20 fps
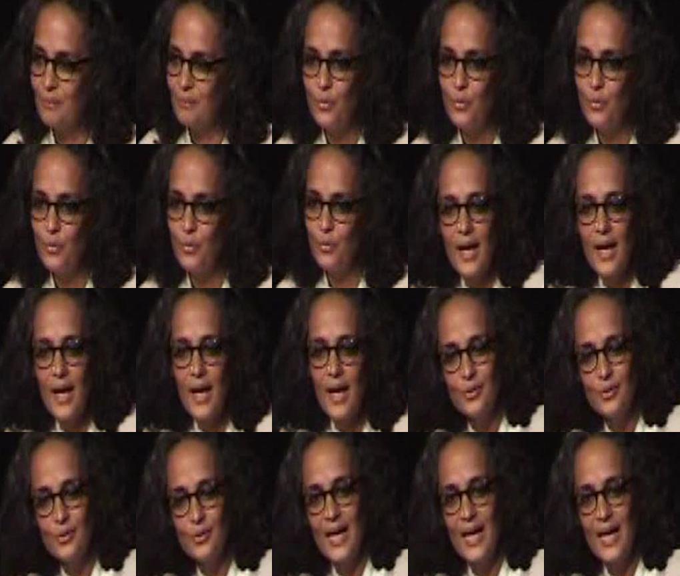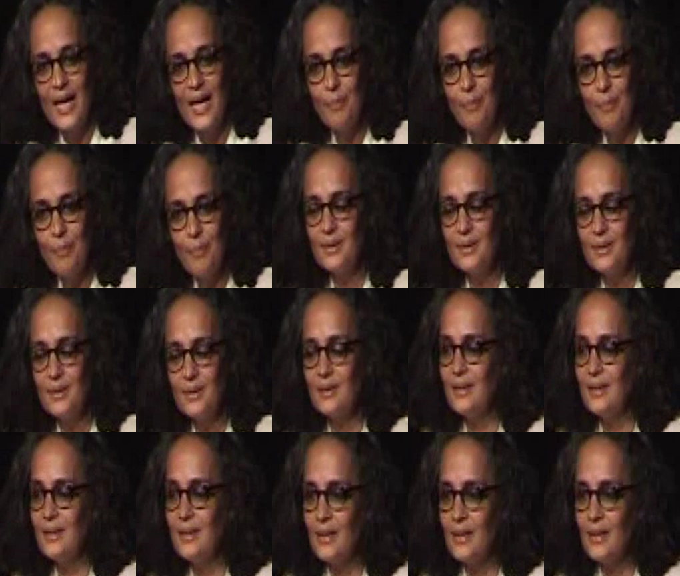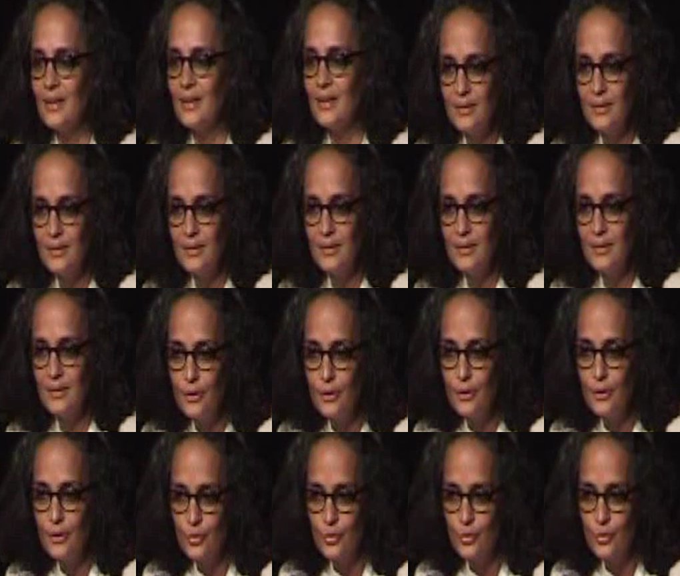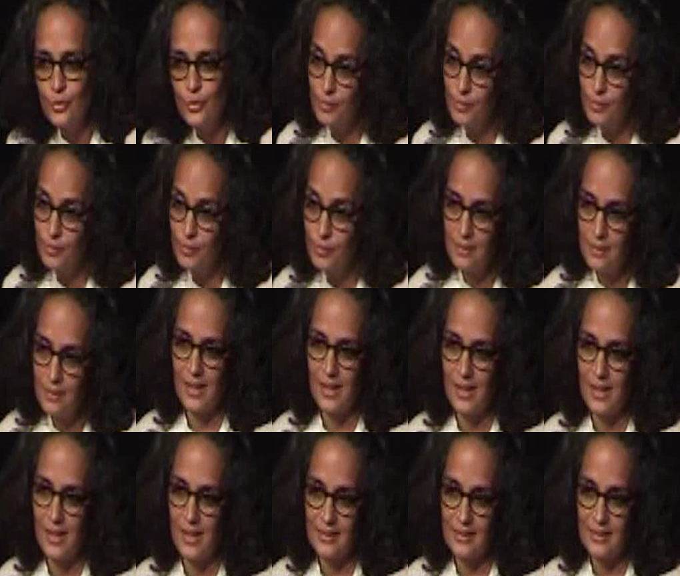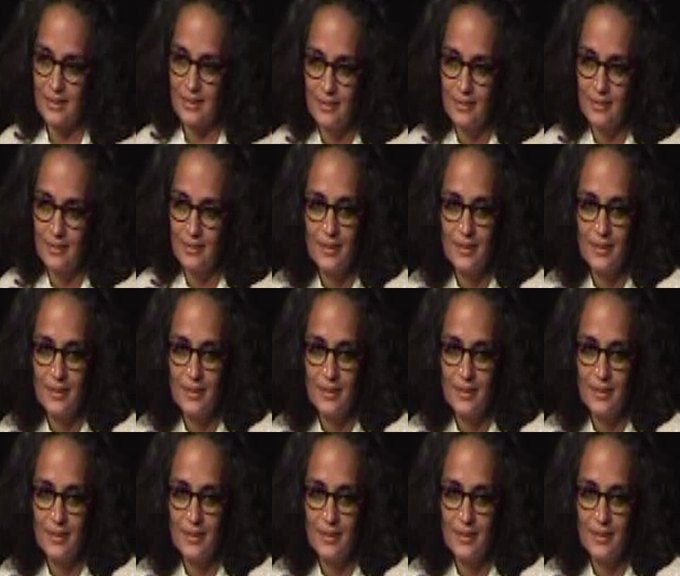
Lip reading: but what actually happens is it continues to militarize. It